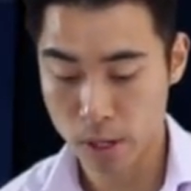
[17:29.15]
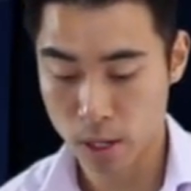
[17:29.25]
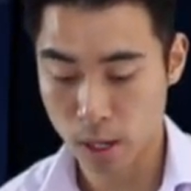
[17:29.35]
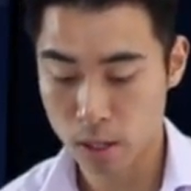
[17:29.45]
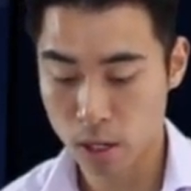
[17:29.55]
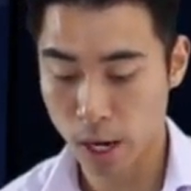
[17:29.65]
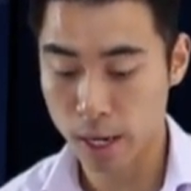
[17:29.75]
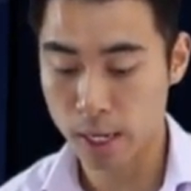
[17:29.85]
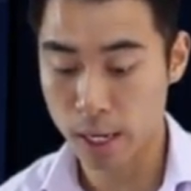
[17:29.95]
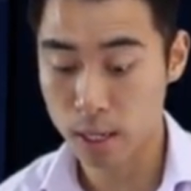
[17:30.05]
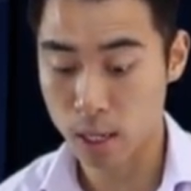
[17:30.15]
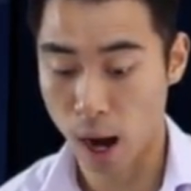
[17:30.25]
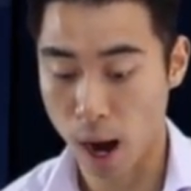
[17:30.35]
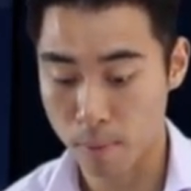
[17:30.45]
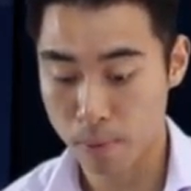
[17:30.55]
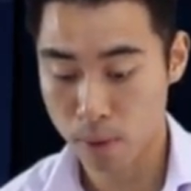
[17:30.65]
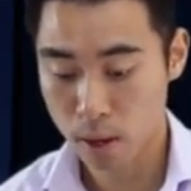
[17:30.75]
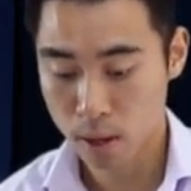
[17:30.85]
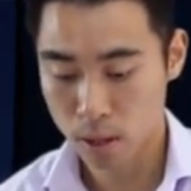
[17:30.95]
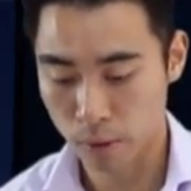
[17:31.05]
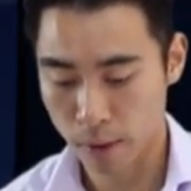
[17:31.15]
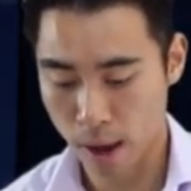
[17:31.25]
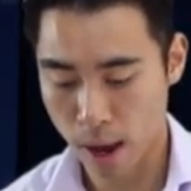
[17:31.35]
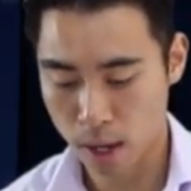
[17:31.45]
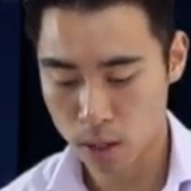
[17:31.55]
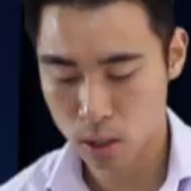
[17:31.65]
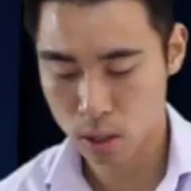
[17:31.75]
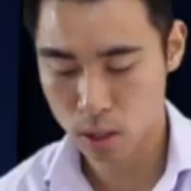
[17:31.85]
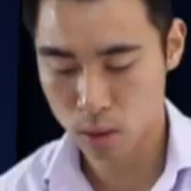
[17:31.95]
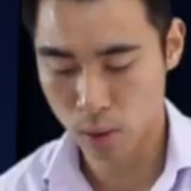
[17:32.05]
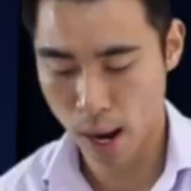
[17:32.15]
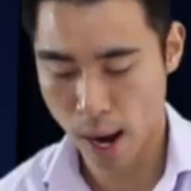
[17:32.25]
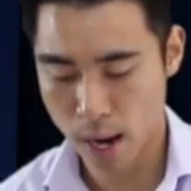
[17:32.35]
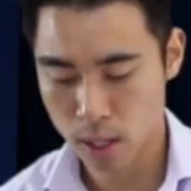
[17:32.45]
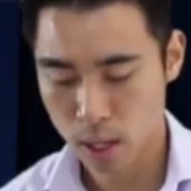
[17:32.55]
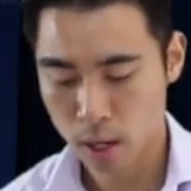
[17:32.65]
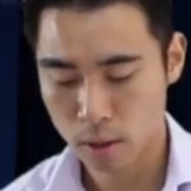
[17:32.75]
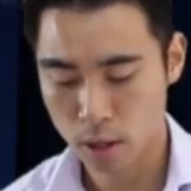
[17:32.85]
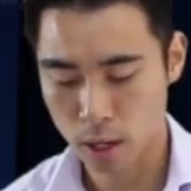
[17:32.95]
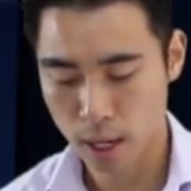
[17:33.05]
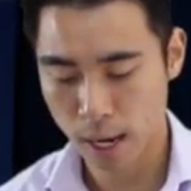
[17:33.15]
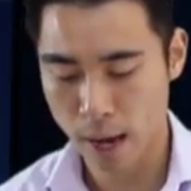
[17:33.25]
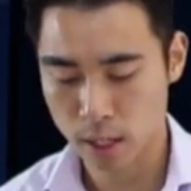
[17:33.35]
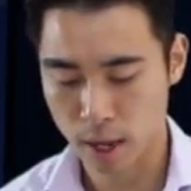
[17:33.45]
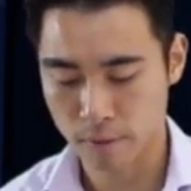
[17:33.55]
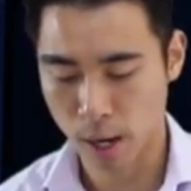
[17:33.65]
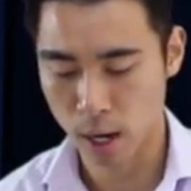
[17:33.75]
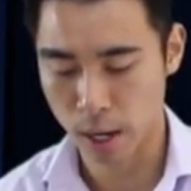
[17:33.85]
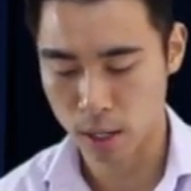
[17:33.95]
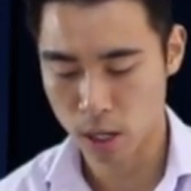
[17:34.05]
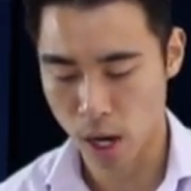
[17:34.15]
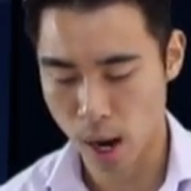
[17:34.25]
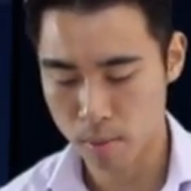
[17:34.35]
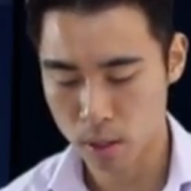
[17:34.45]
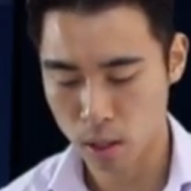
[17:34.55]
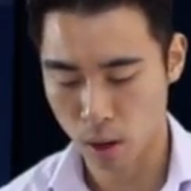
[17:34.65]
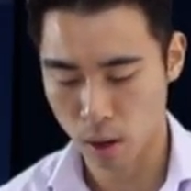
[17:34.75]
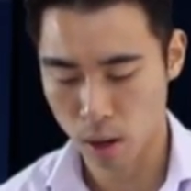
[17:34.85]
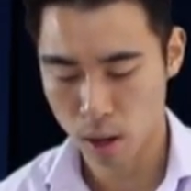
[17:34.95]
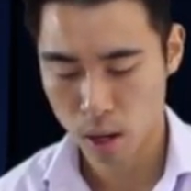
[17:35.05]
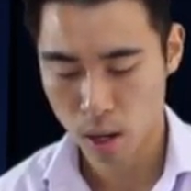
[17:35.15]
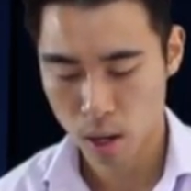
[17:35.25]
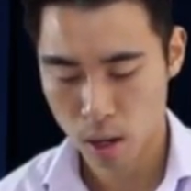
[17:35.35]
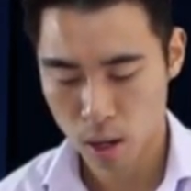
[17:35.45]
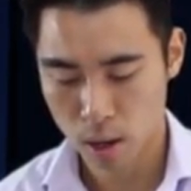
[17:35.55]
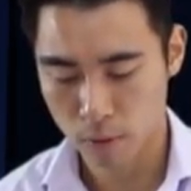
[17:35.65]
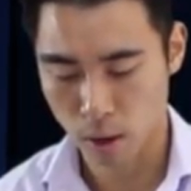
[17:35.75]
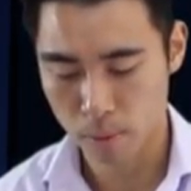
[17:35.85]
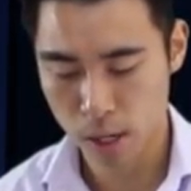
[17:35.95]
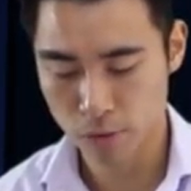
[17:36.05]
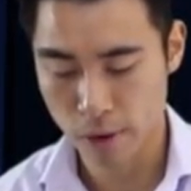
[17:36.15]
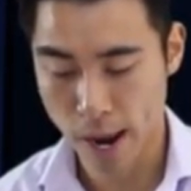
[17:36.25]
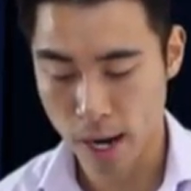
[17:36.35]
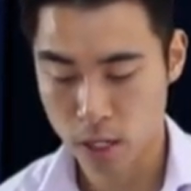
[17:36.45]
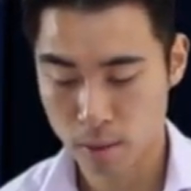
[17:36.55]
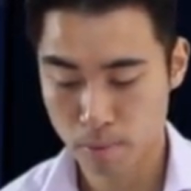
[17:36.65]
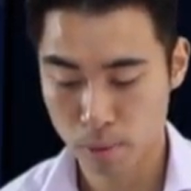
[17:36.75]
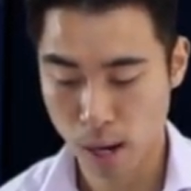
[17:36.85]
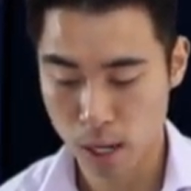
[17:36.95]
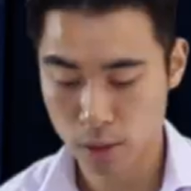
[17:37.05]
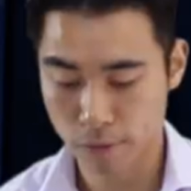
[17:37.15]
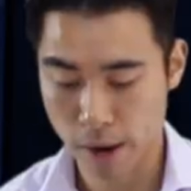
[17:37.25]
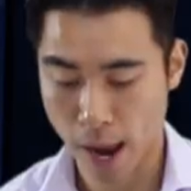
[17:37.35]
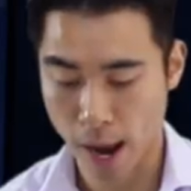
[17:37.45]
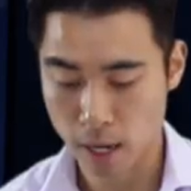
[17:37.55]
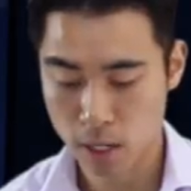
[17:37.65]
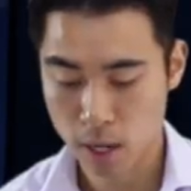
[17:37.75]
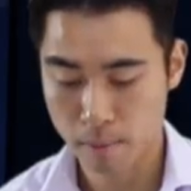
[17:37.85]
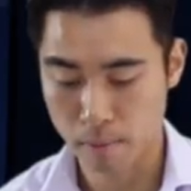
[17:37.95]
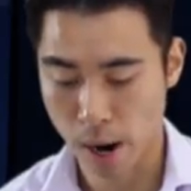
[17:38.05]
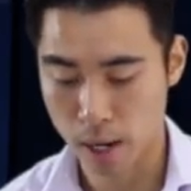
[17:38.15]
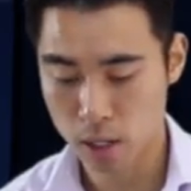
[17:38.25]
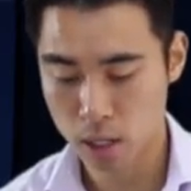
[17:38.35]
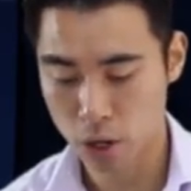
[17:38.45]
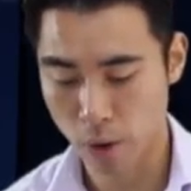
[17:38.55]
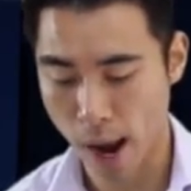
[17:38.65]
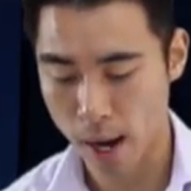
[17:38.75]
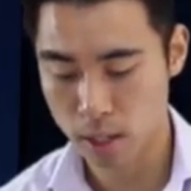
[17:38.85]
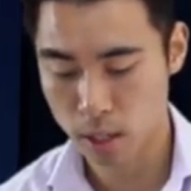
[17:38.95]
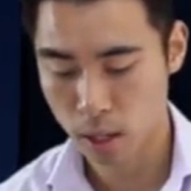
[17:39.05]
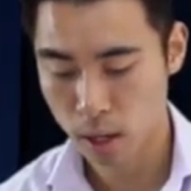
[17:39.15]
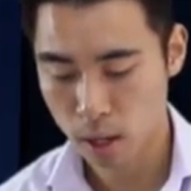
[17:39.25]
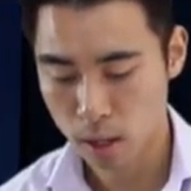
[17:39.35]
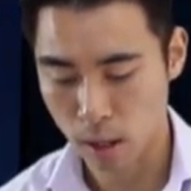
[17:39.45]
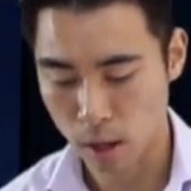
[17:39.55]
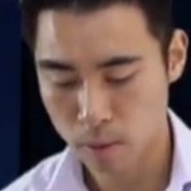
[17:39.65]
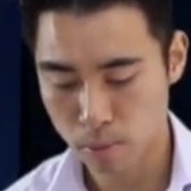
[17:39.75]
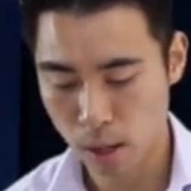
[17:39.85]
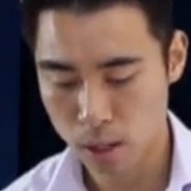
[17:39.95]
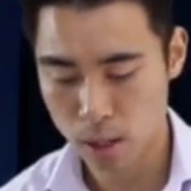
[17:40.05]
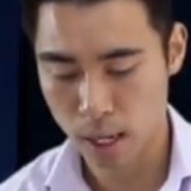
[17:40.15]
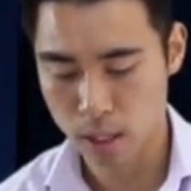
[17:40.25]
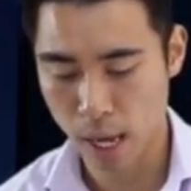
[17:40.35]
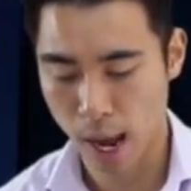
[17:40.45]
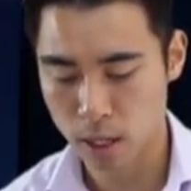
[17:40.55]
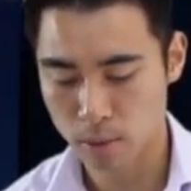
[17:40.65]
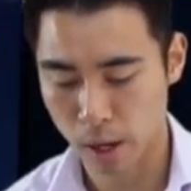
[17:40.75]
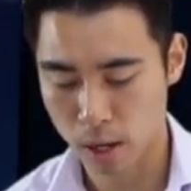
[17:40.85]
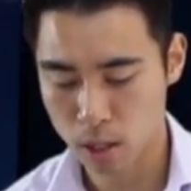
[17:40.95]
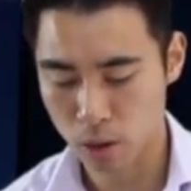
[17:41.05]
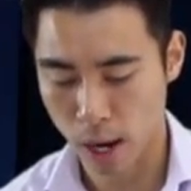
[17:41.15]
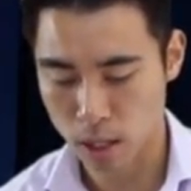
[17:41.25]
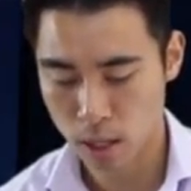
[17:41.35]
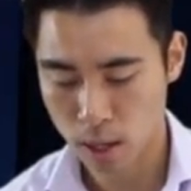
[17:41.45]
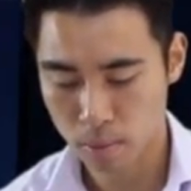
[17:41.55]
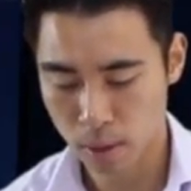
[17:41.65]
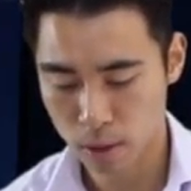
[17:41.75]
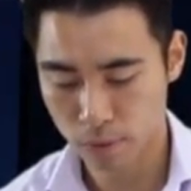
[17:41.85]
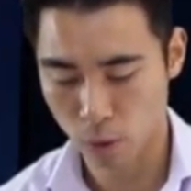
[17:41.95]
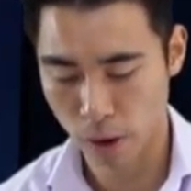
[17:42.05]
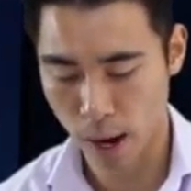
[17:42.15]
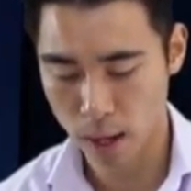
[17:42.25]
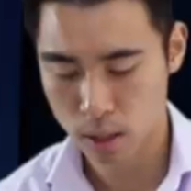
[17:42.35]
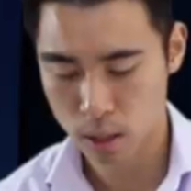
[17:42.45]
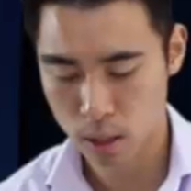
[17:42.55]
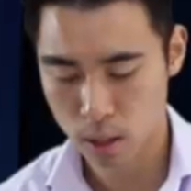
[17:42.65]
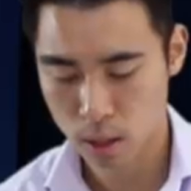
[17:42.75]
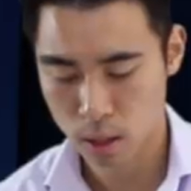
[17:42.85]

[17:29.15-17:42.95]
We're just going to tidy this up. So we have x squared. I'm just going to collect together my like terms. So I've got plus 3x minus 2x. So that's plus 6x minus 2x plus 4x.